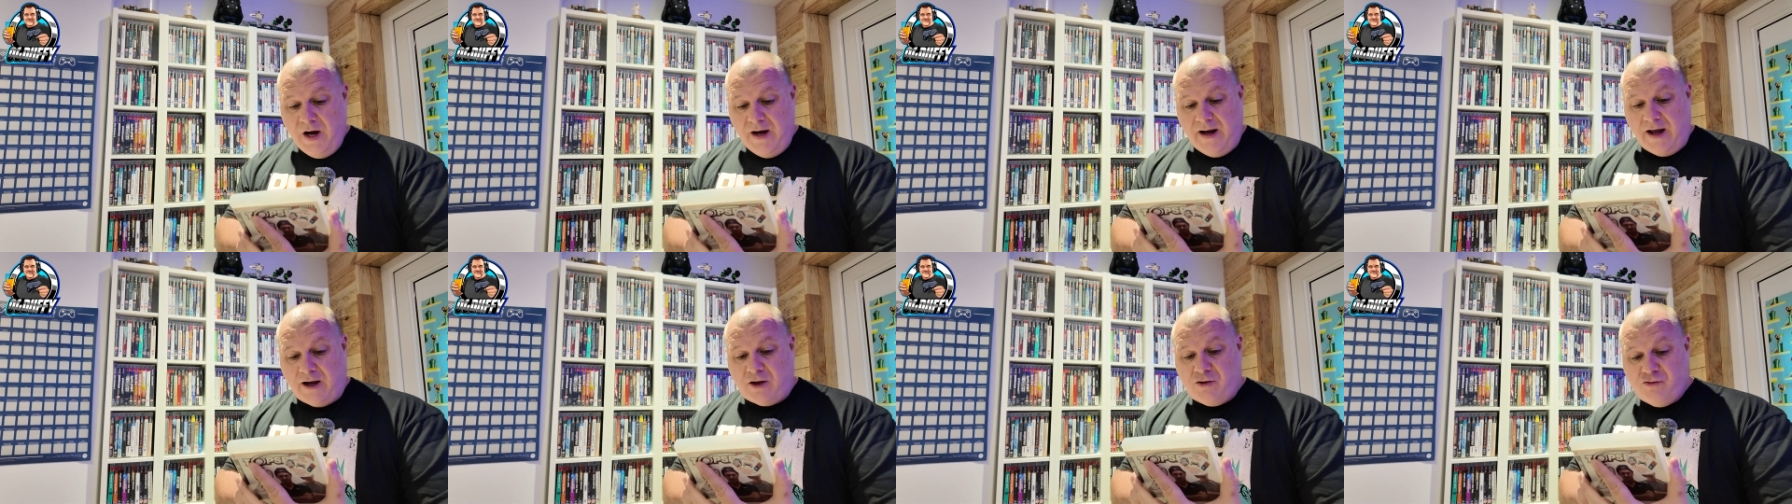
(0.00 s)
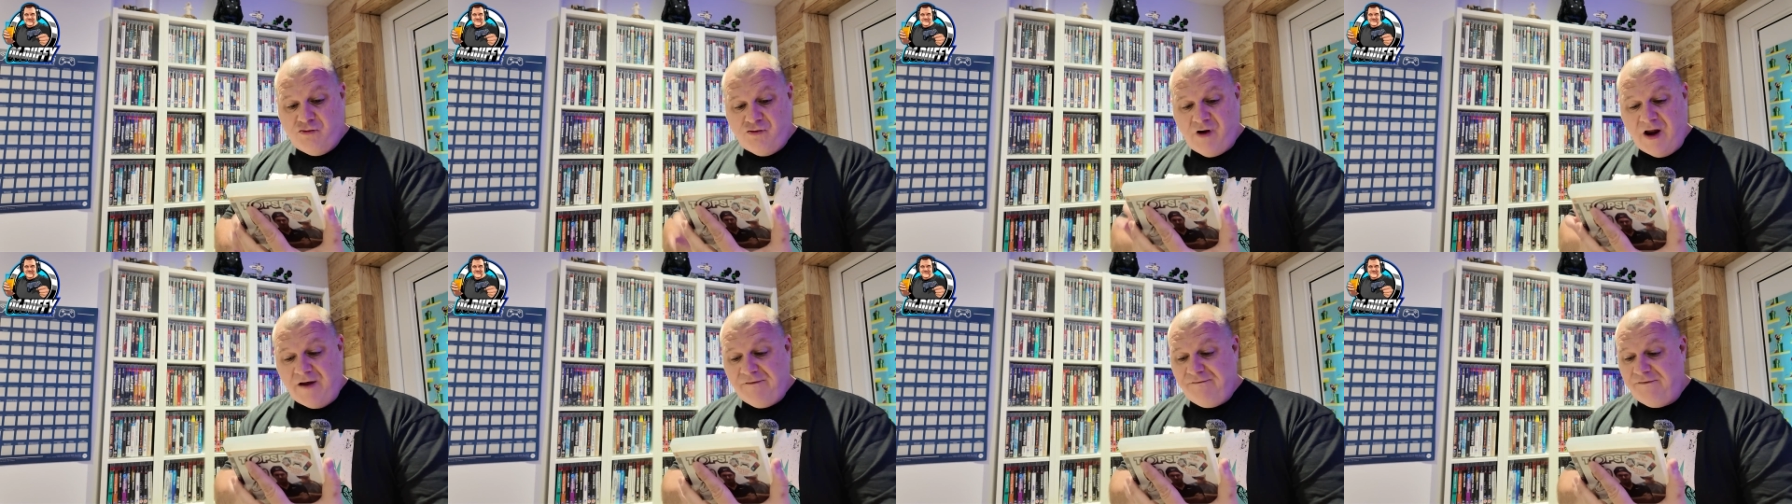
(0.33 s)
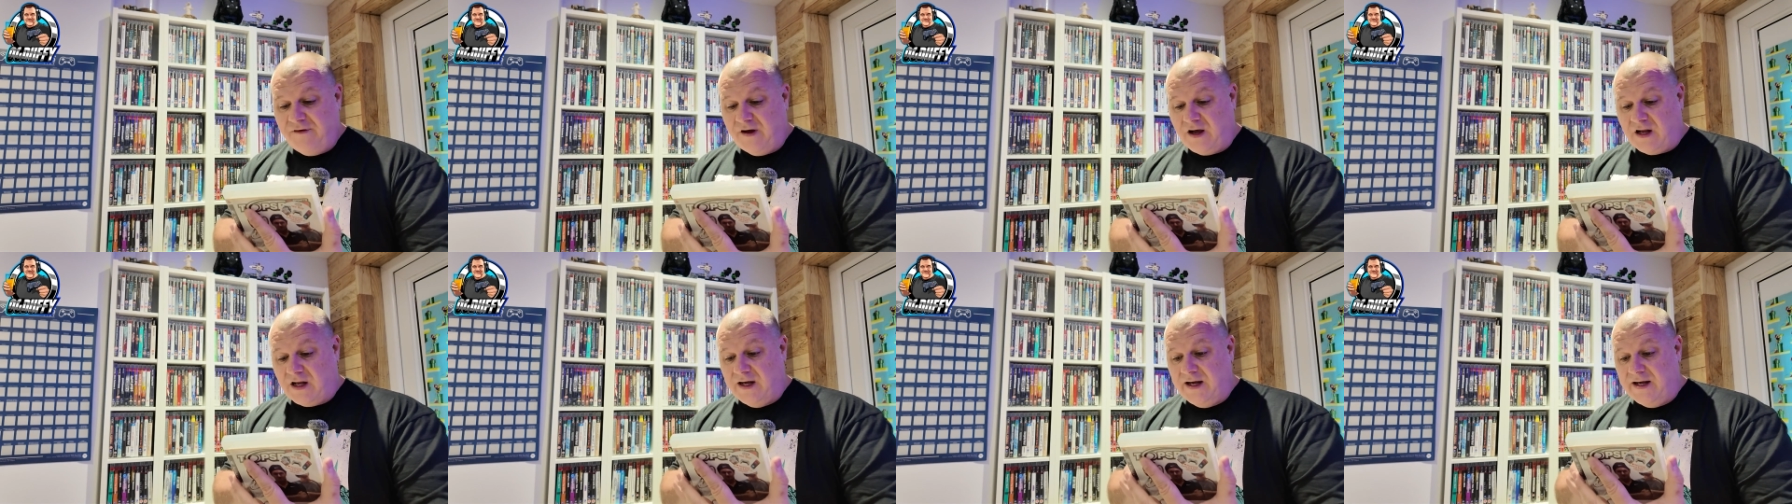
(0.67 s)
Now,
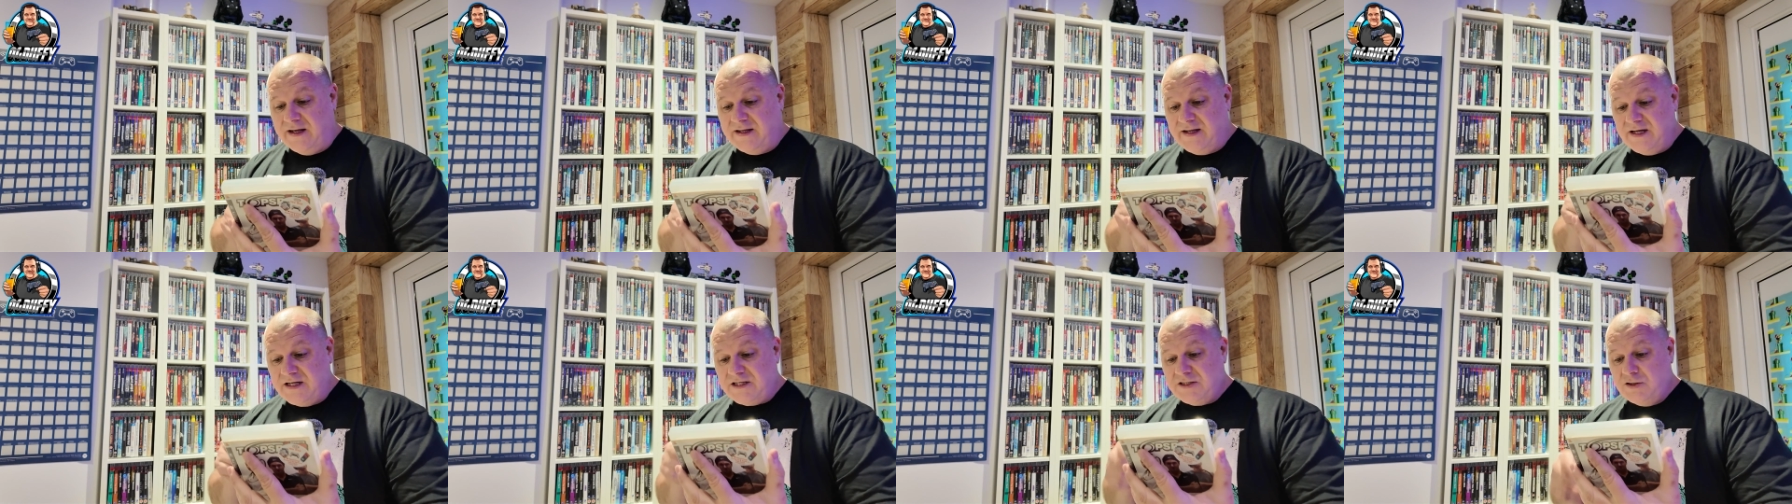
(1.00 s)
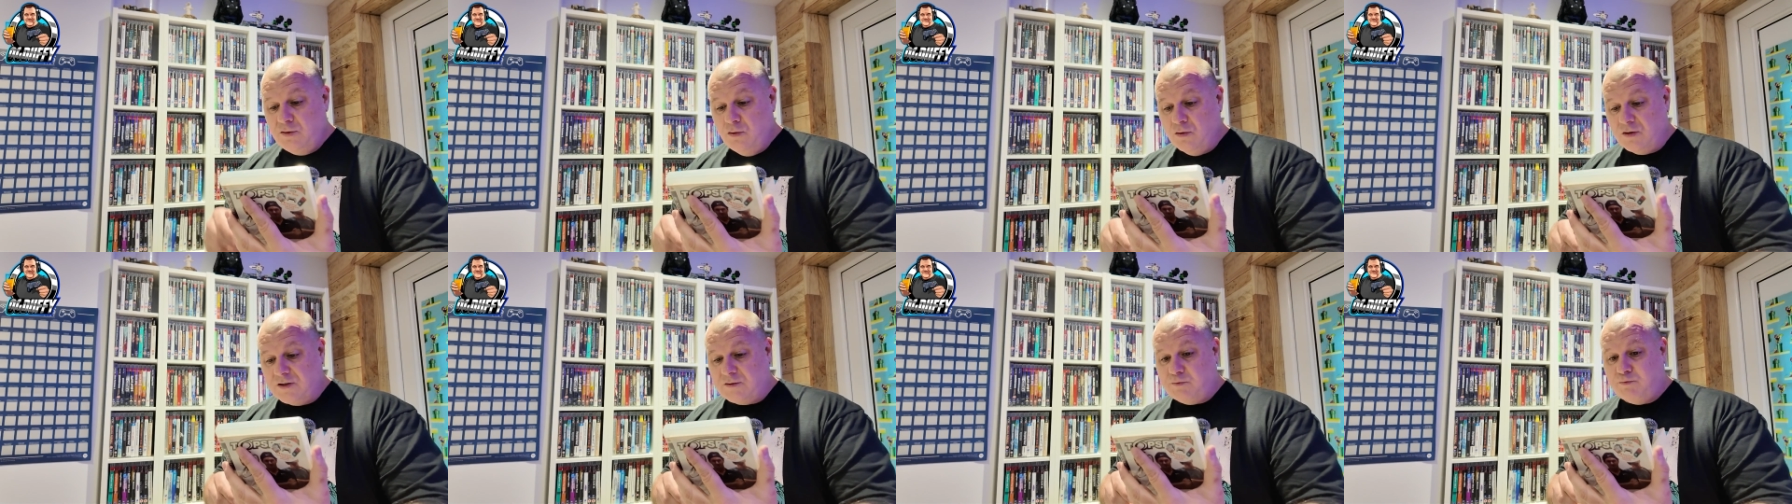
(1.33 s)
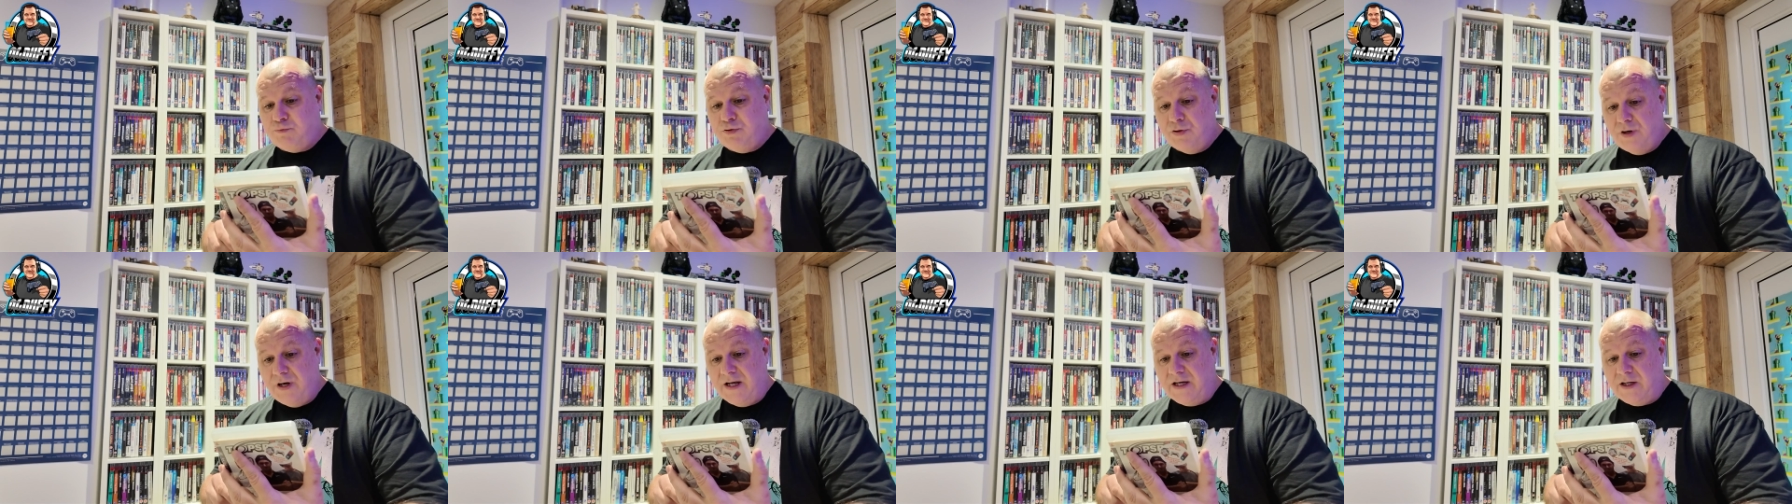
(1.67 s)
graphically, this looks
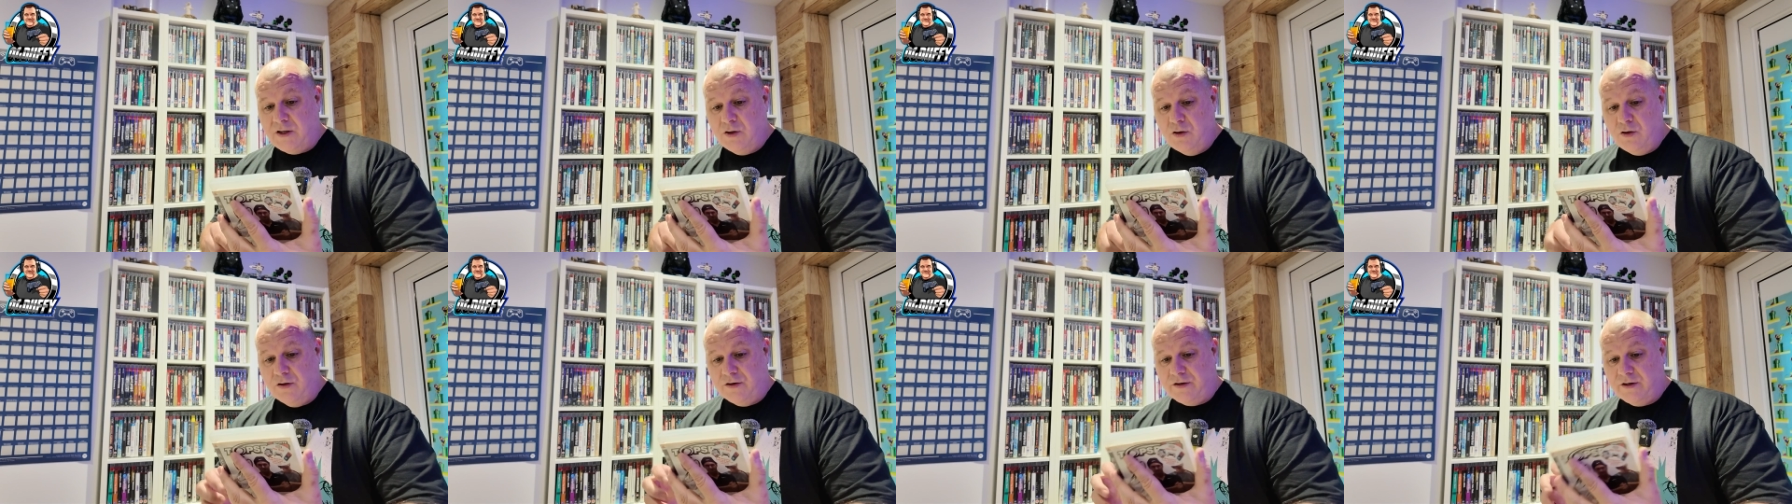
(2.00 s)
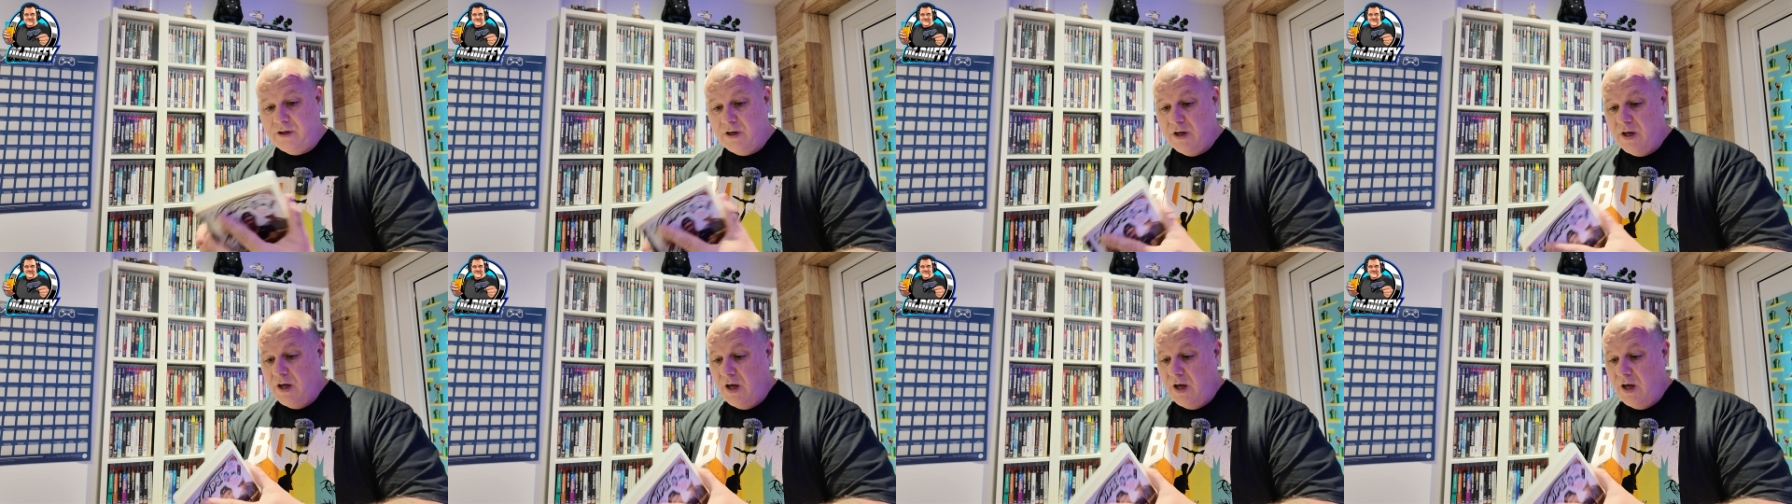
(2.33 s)
pretty good.